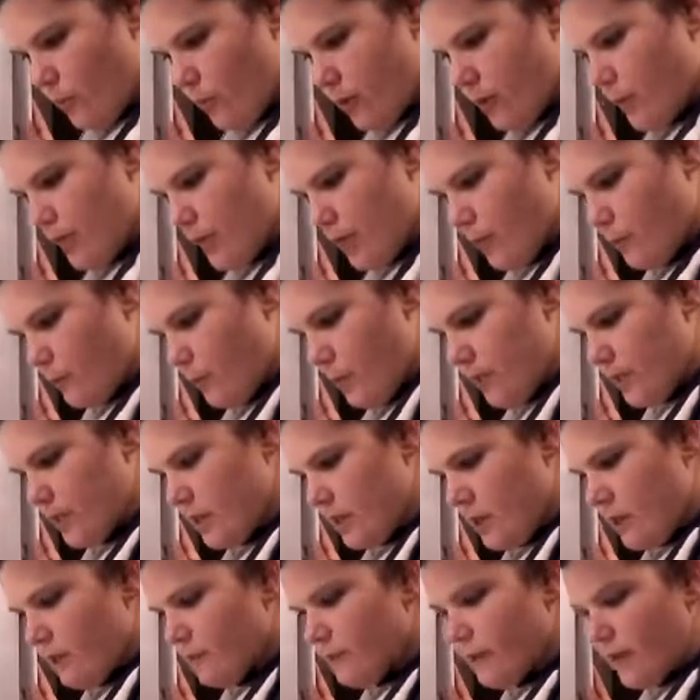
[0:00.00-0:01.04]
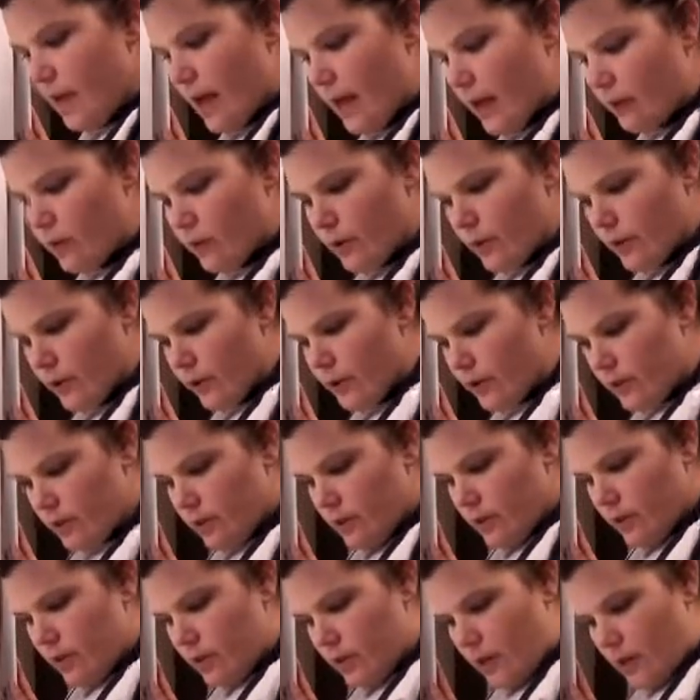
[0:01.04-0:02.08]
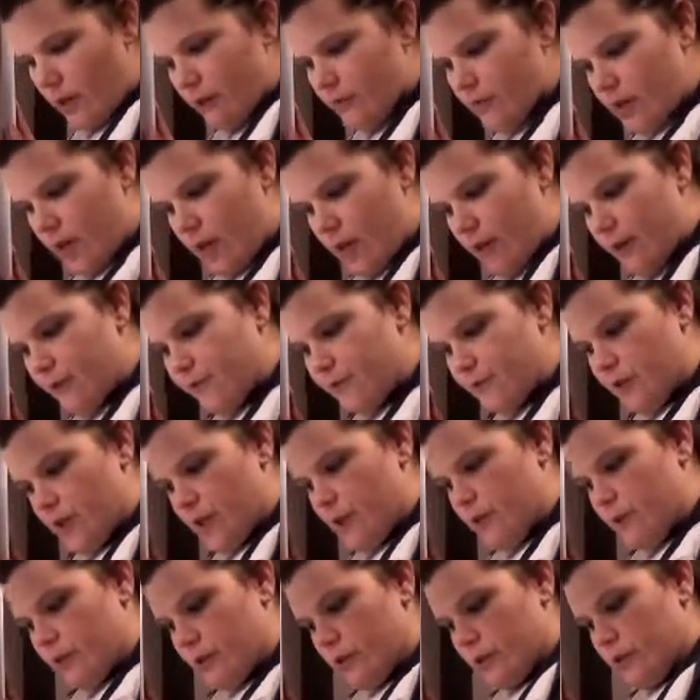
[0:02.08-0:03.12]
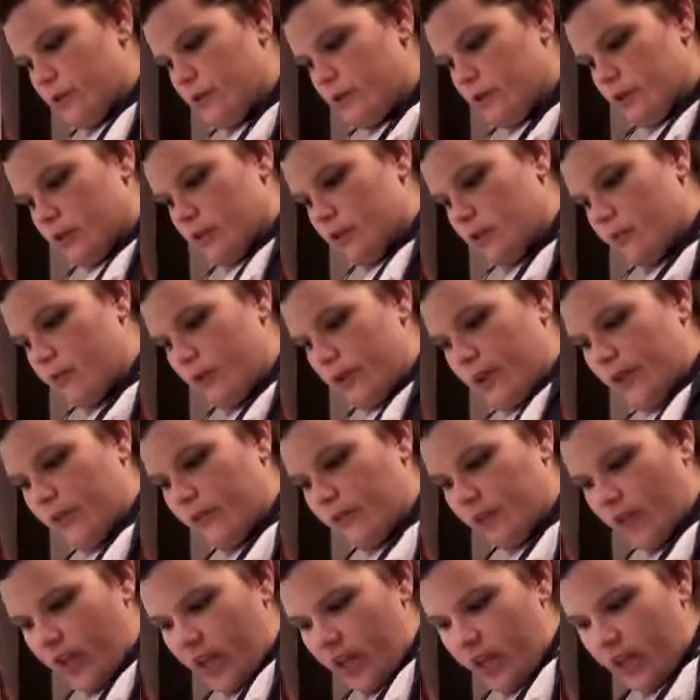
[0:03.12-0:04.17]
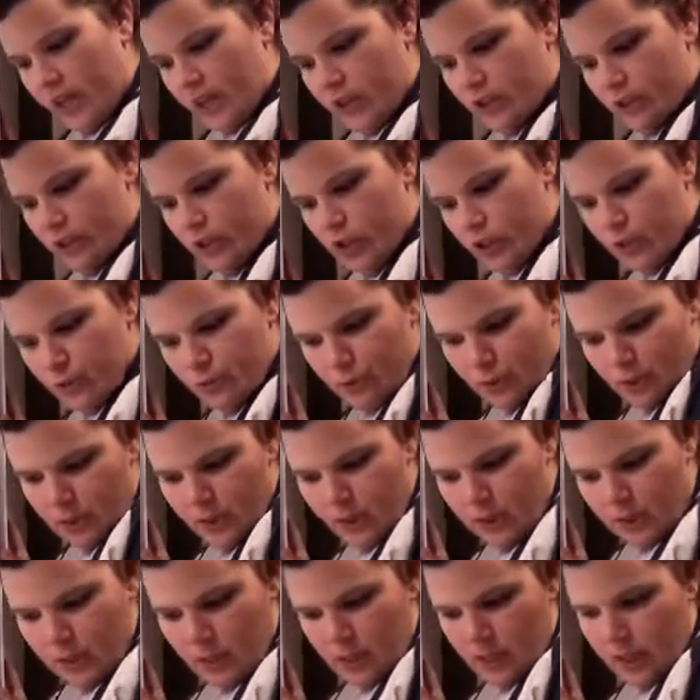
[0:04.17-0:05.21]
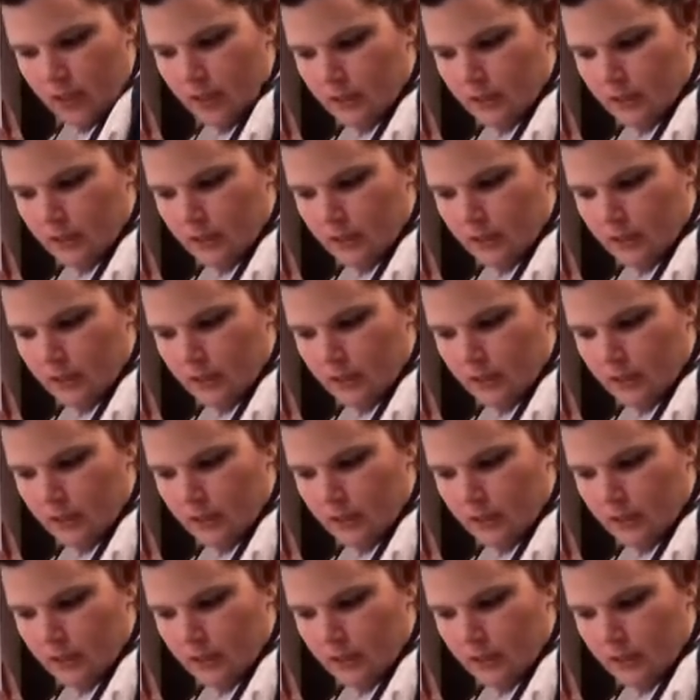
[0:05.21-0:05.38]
We're going to keep whisk. Flour, you have to have flour to make it thick and juicy.